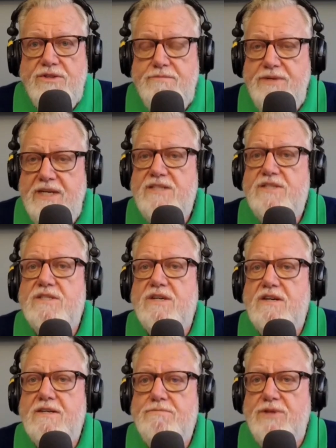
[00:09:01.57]
pieces
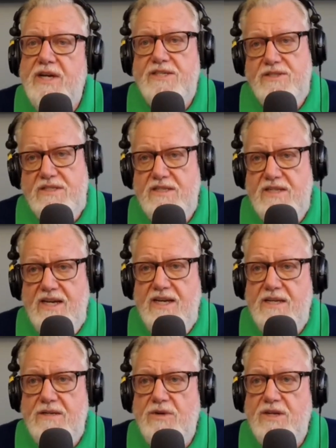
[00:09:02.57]
are in place today
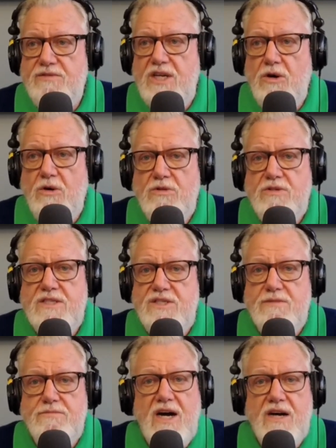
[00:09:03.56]
in one of the oldest
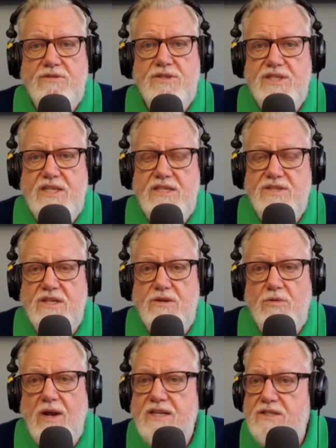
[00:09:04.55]
democracies and
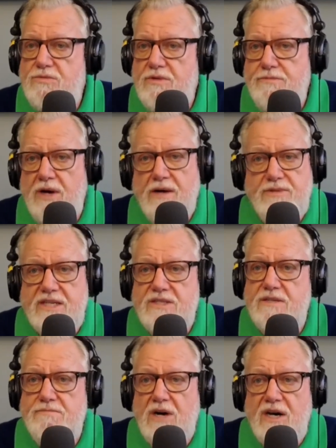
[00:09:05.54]
greatest republics
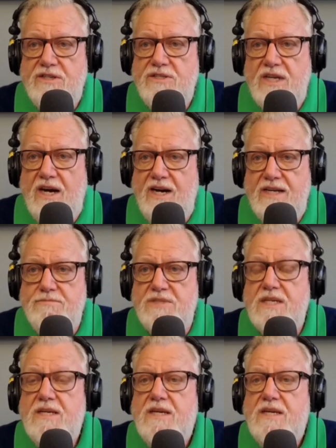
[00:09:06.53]
of modern times